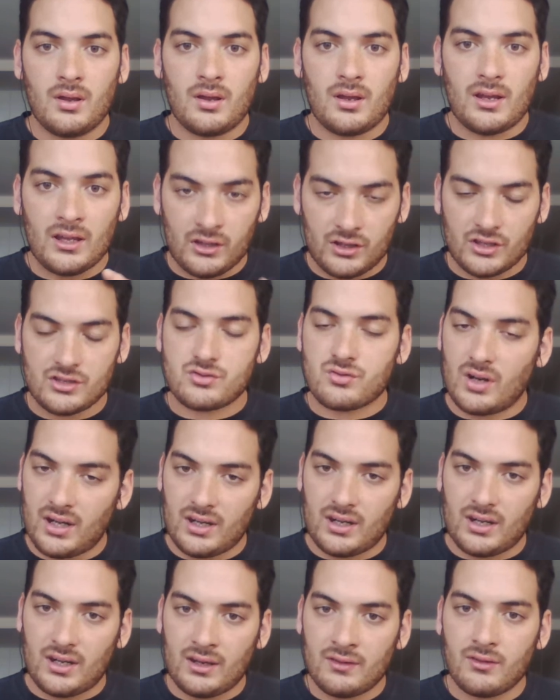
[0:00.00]

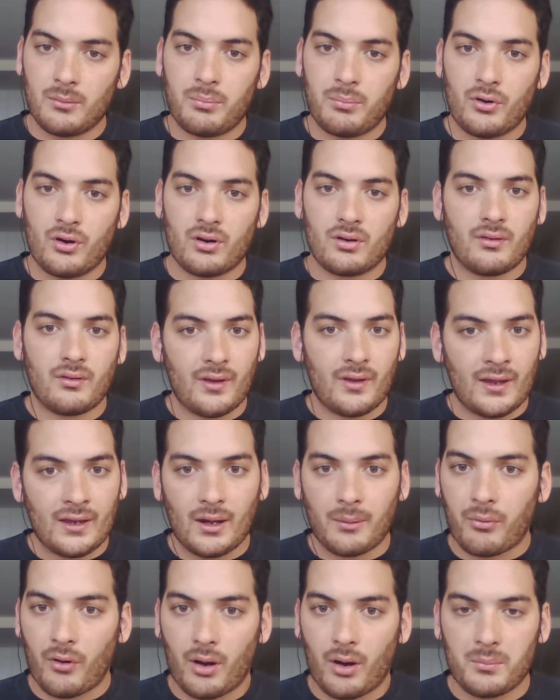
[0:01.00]
illustrated in the book, and
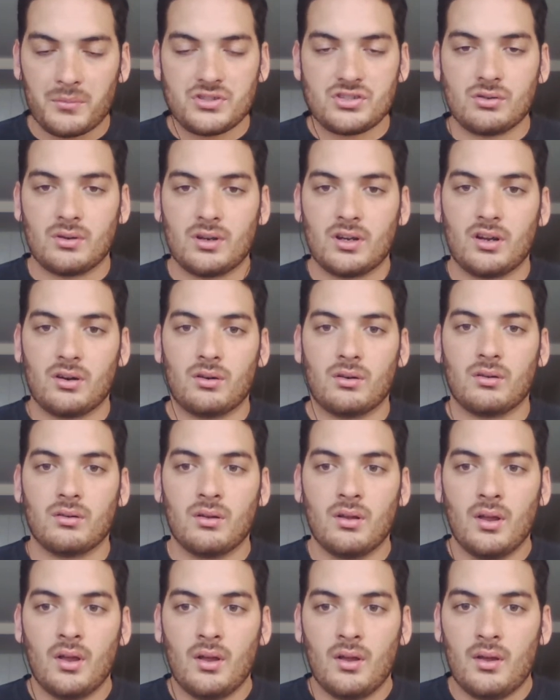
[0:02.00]
I promise you
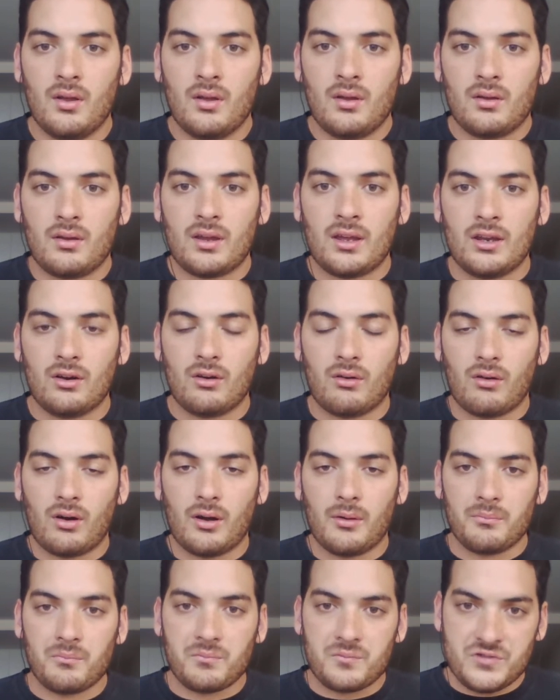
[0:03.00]
it'll
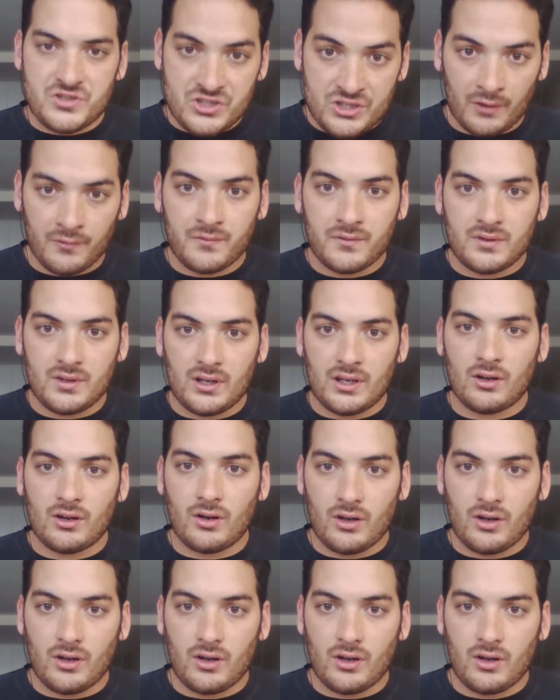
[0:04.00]
shift